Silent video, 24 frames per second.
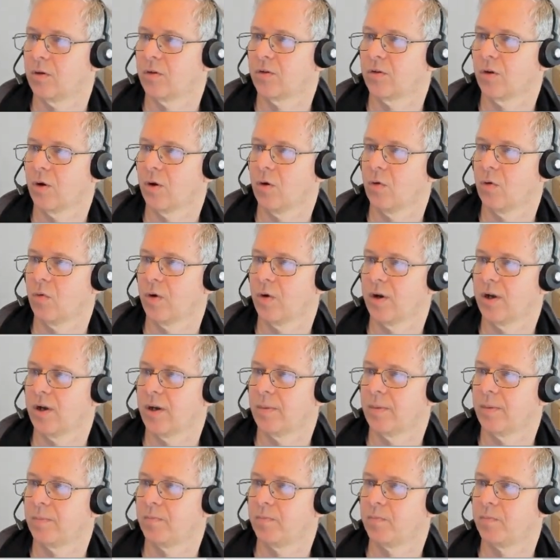So
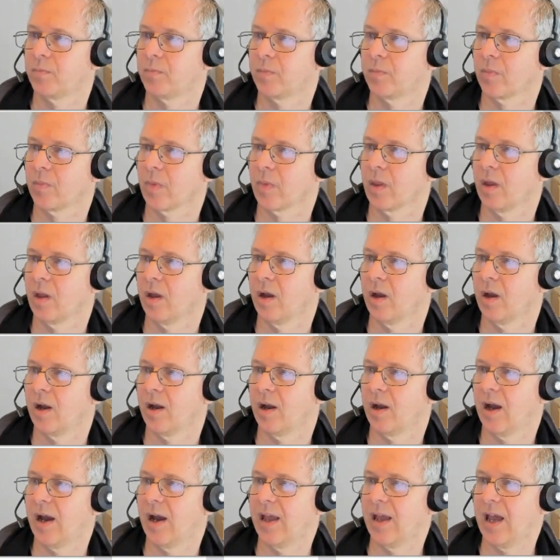
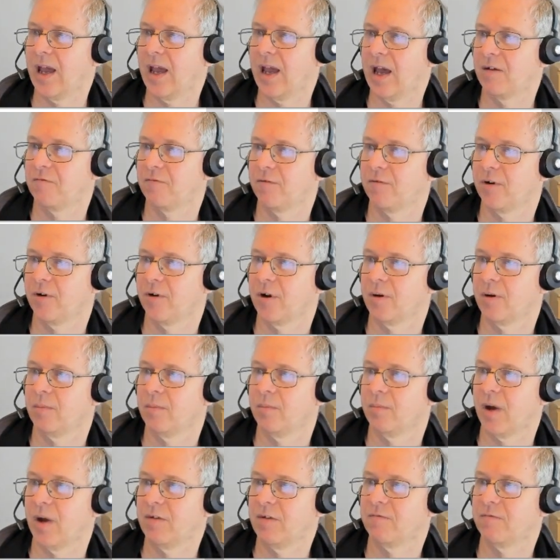I have
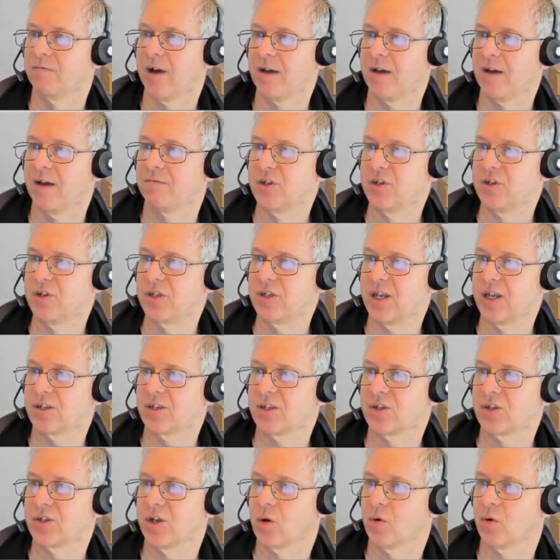my
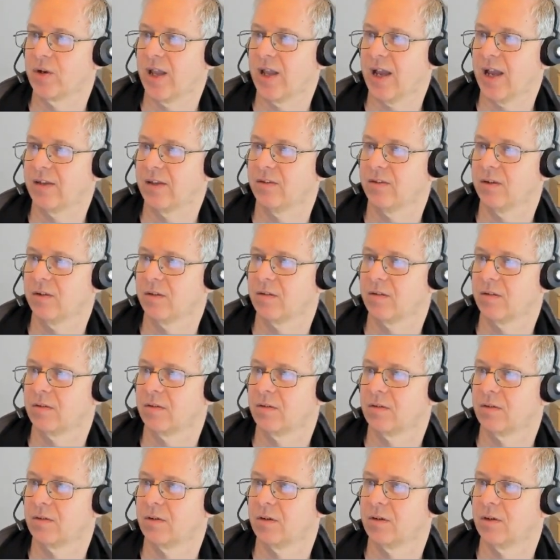536 connected,
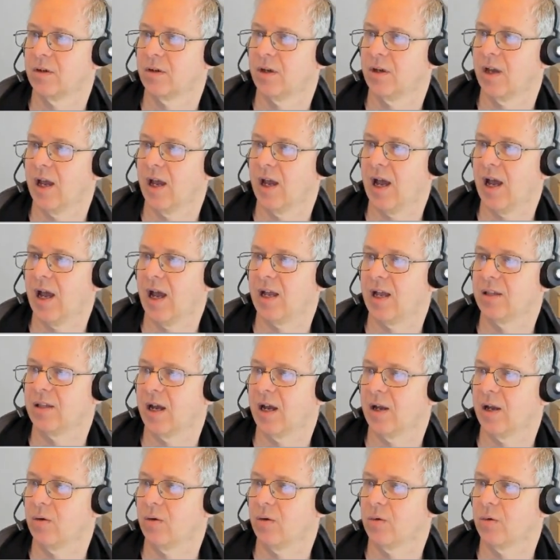and
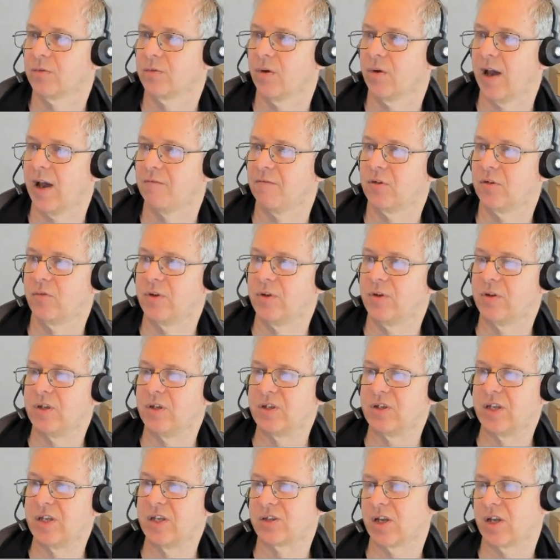I also have a
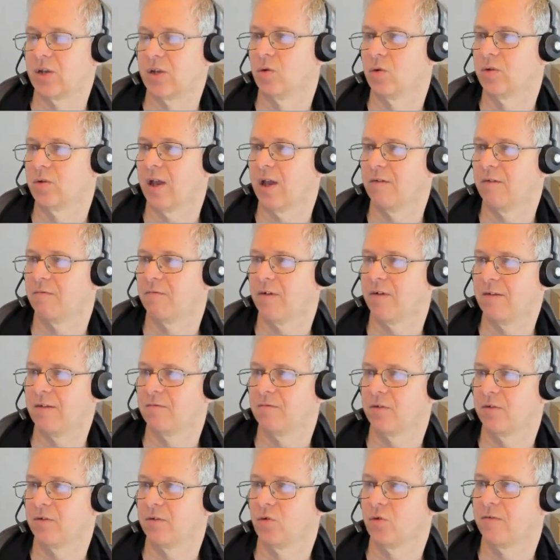336. I don't have
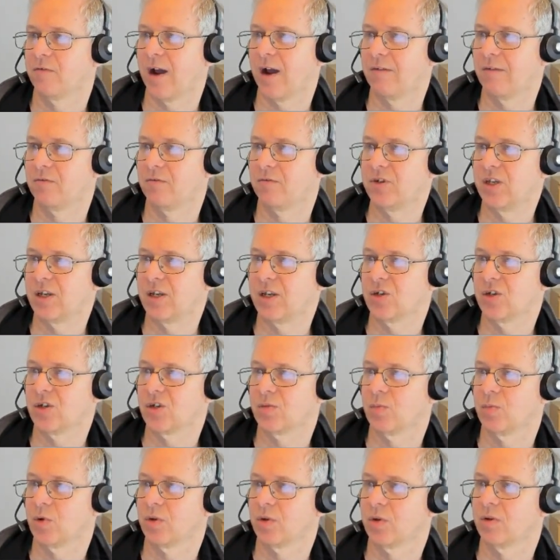two
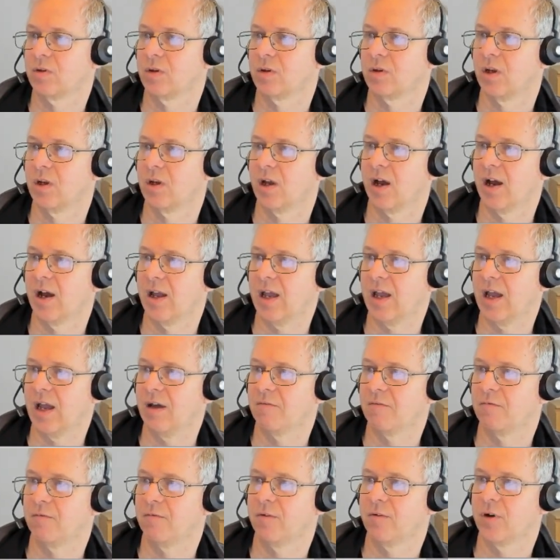536s, but I
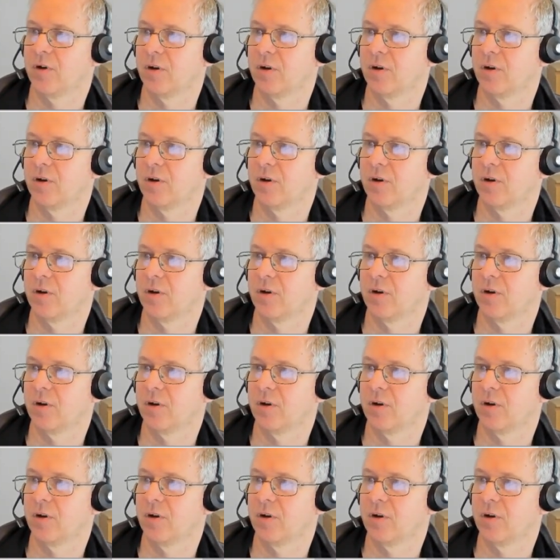have